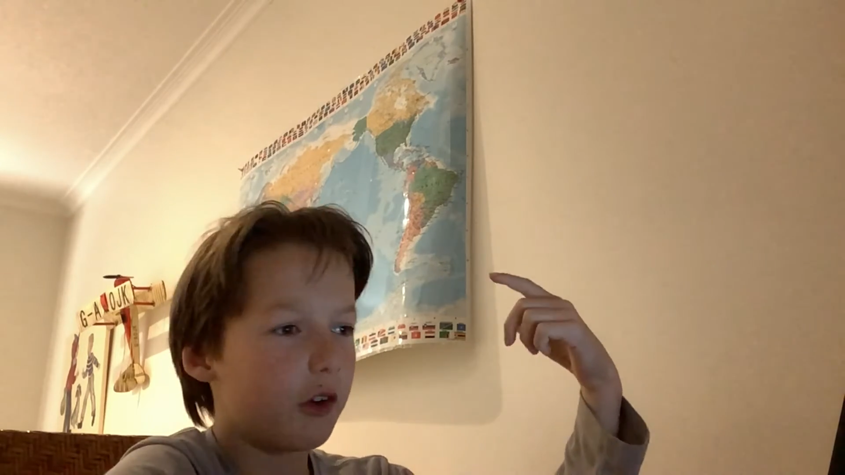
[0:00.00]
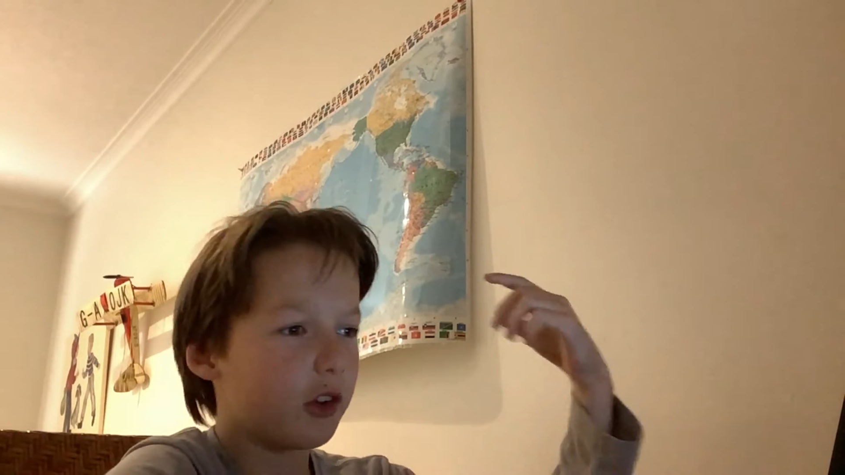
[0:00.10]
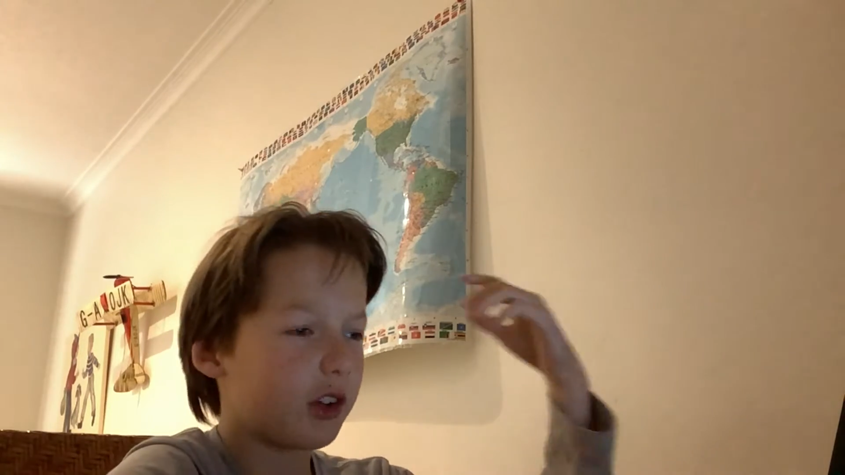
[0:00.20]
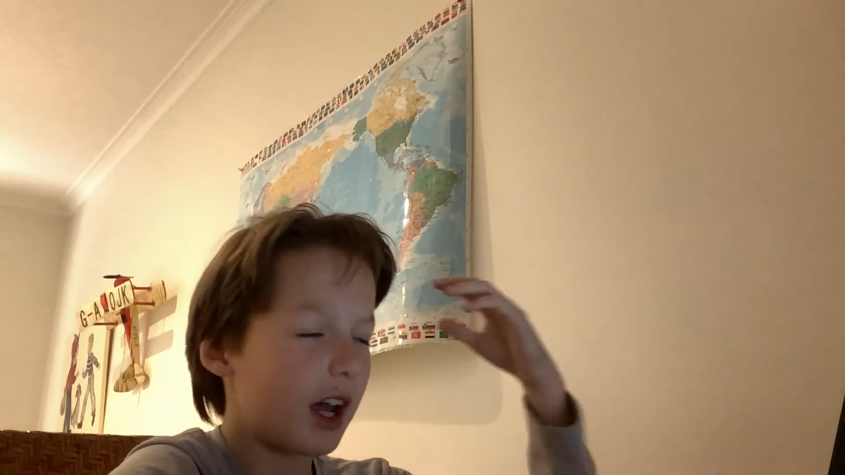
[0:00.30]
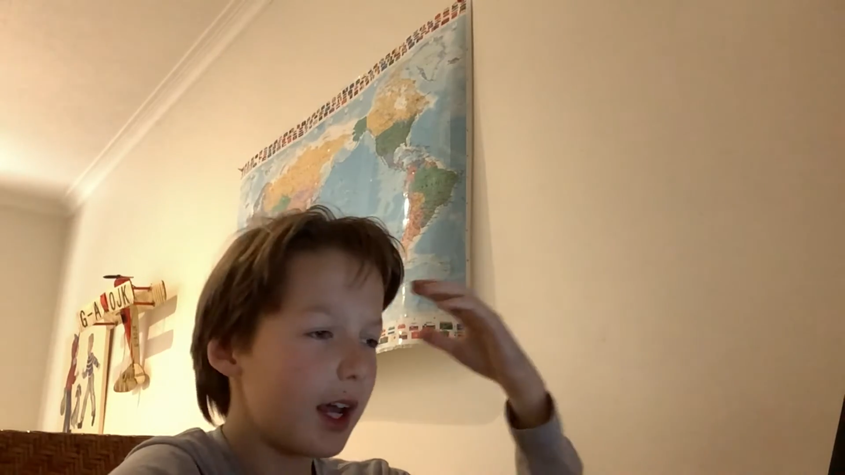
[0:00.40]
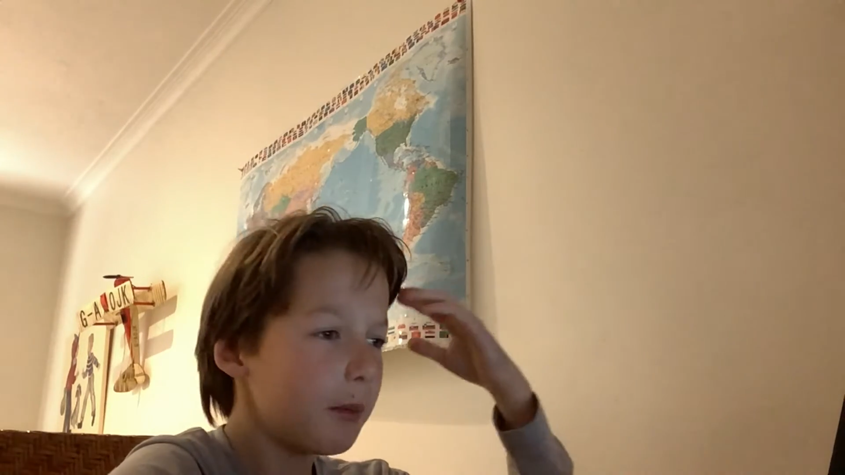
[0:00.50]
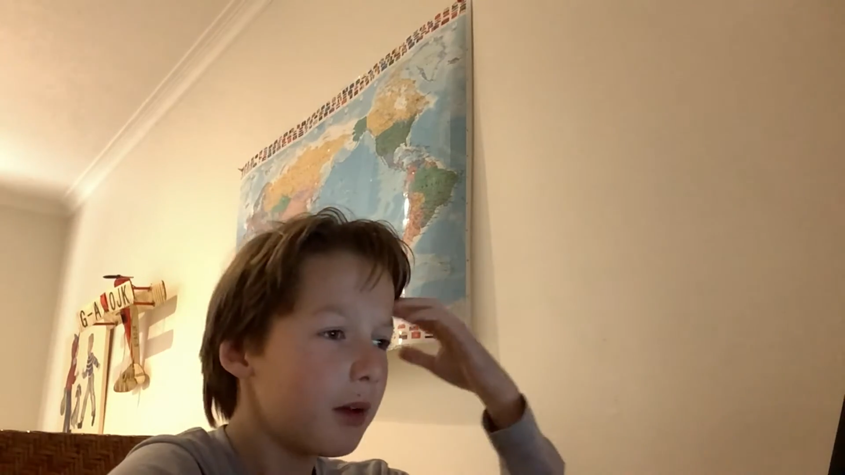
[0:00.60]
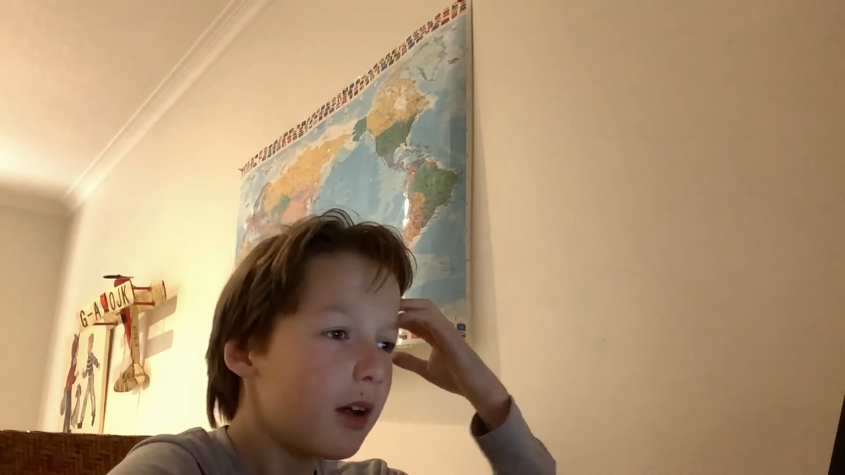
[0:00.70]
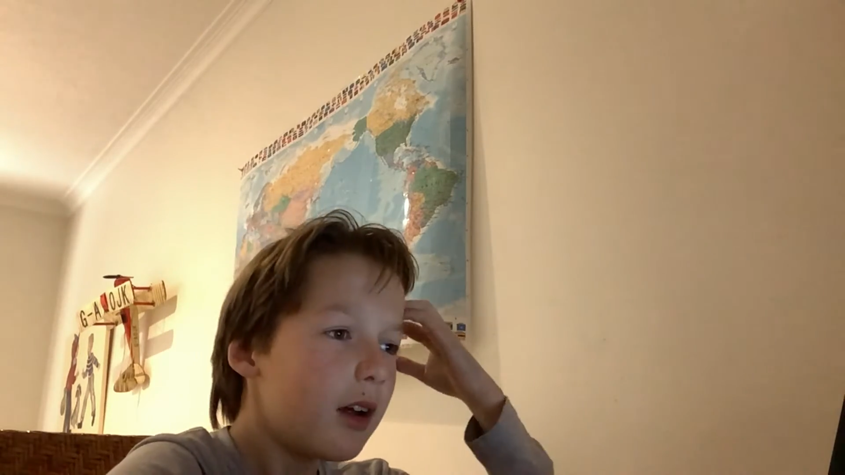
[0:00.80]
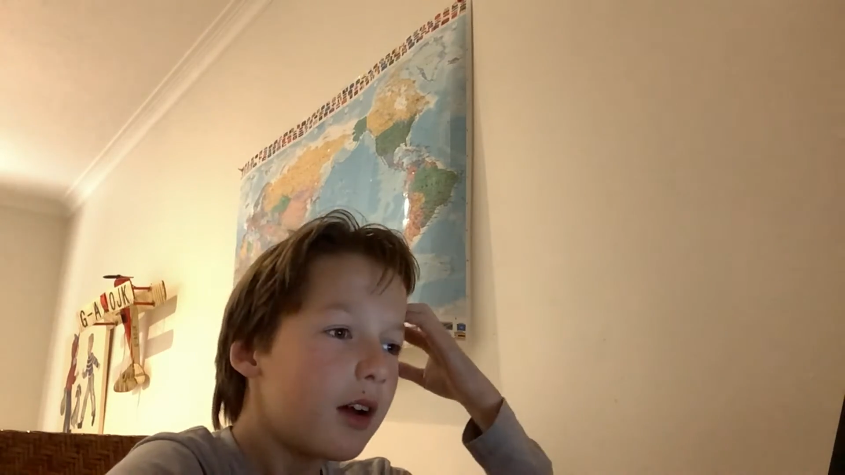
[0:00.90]
first game
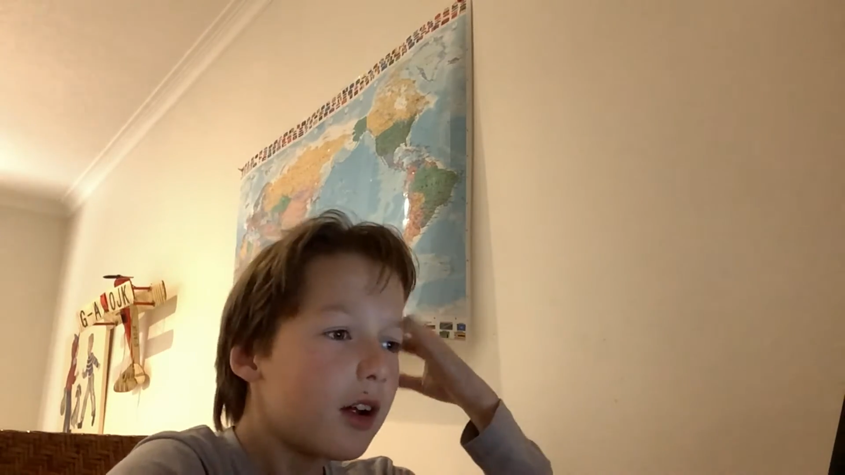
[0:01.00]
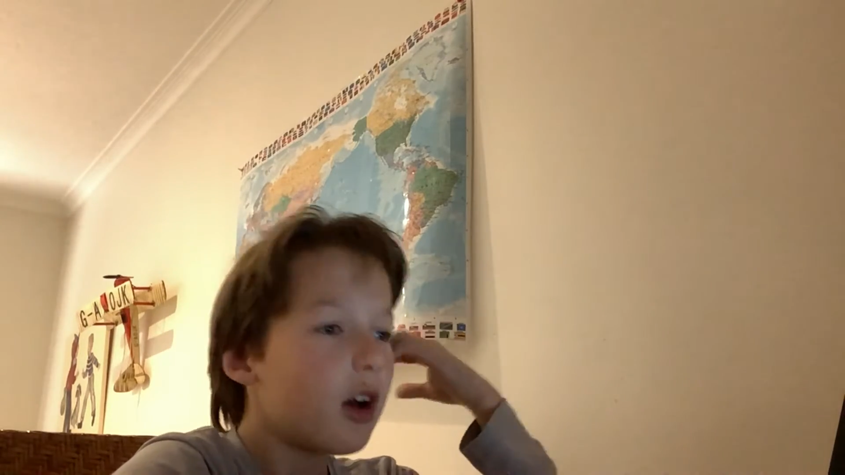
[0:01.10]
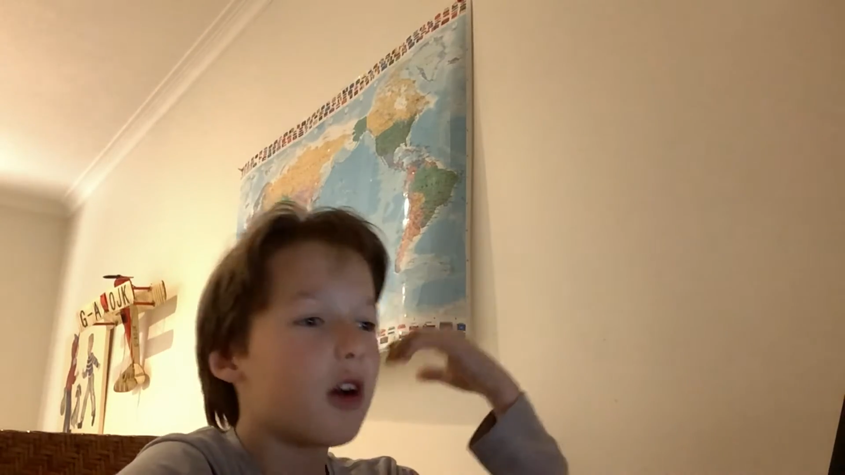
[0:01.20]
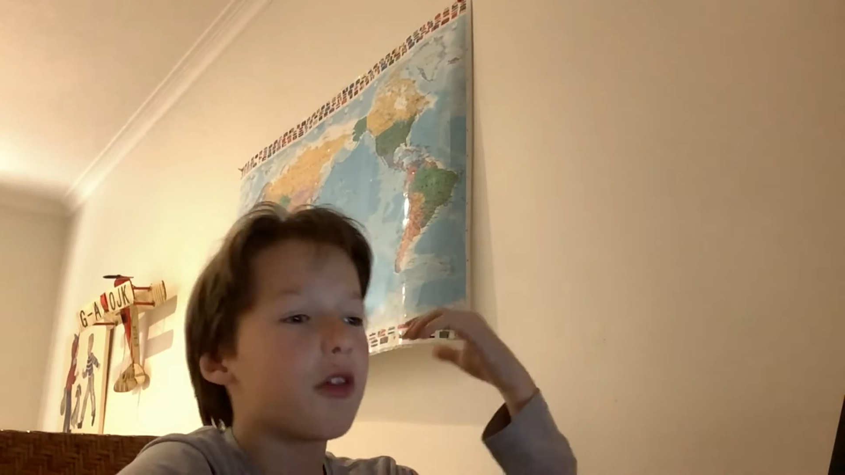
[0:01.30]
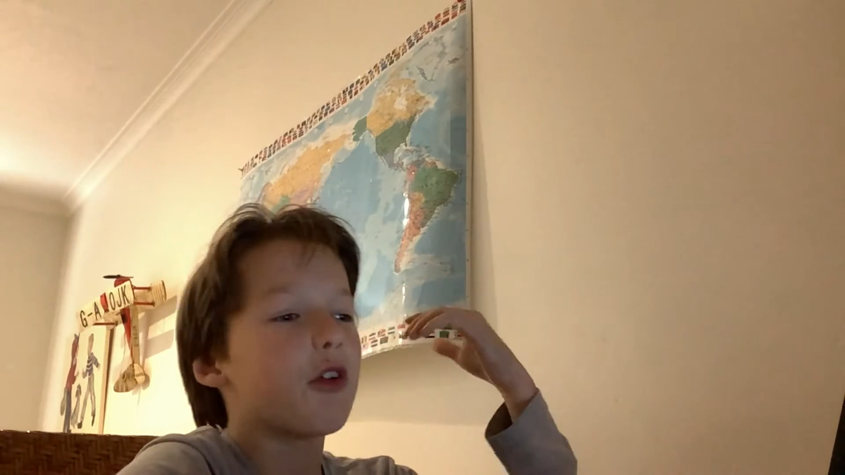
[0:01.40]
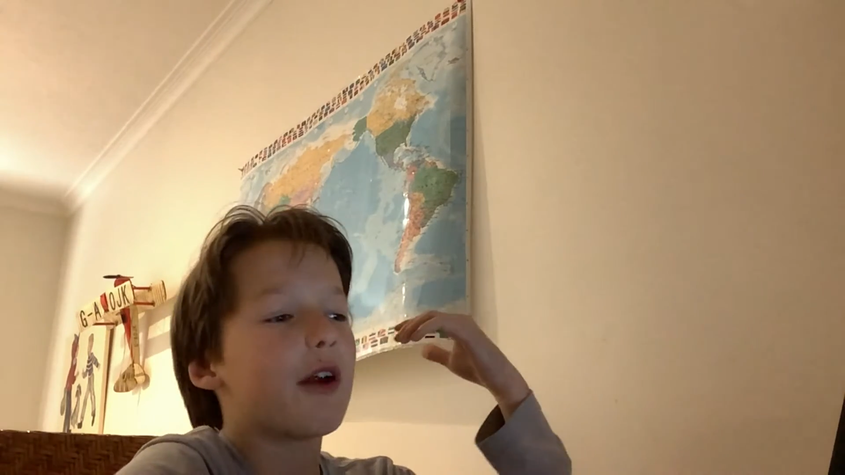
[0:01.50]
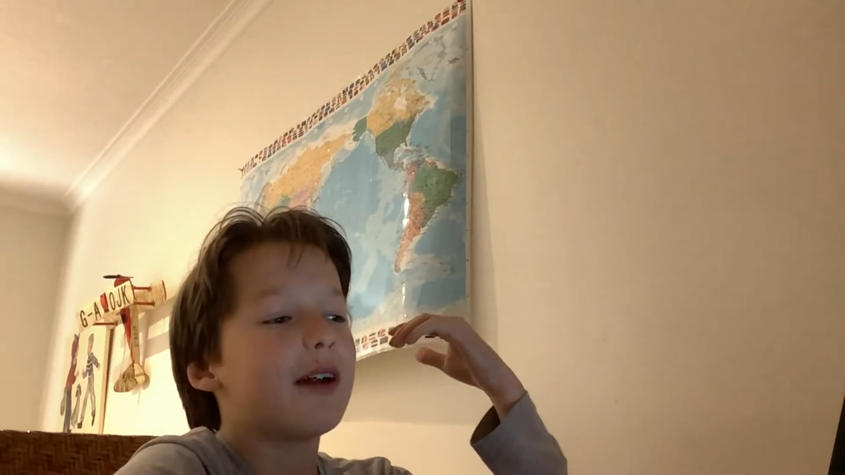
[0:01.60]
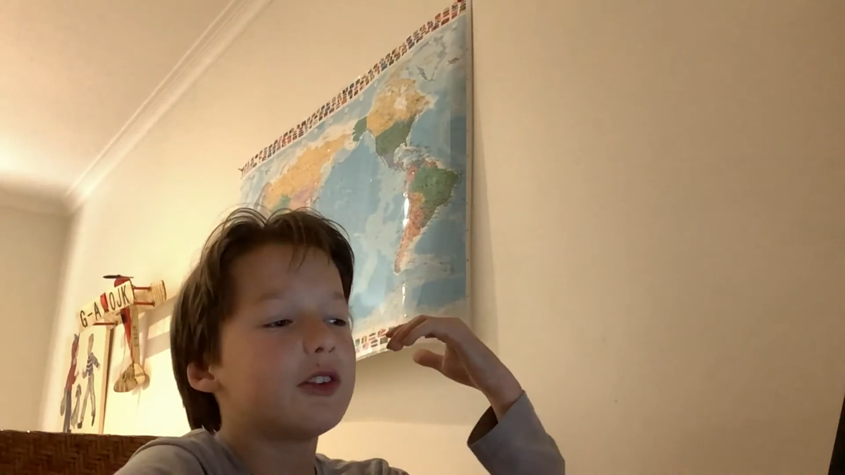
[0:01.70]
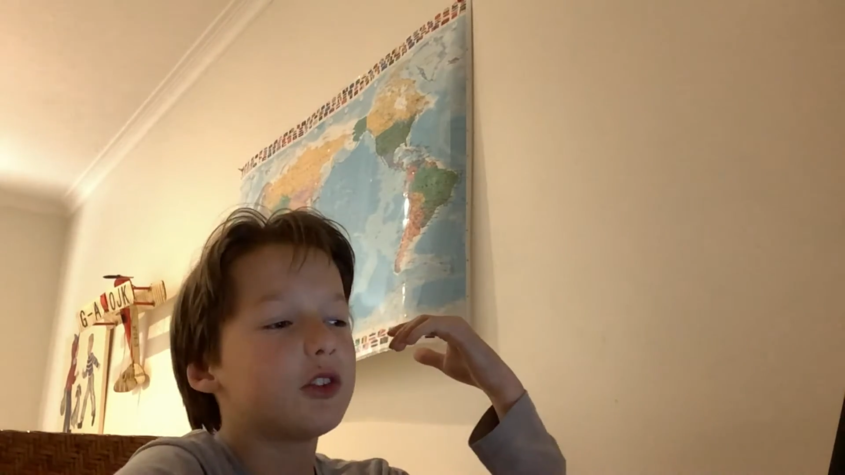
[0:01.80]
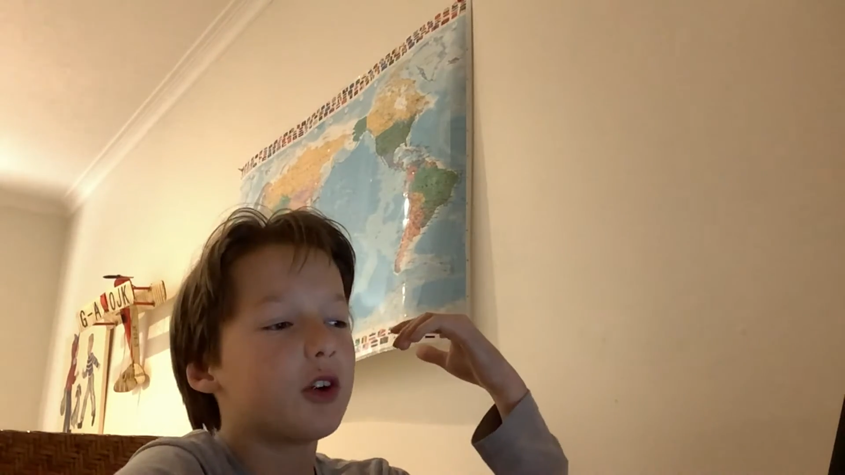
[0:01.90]
of the round.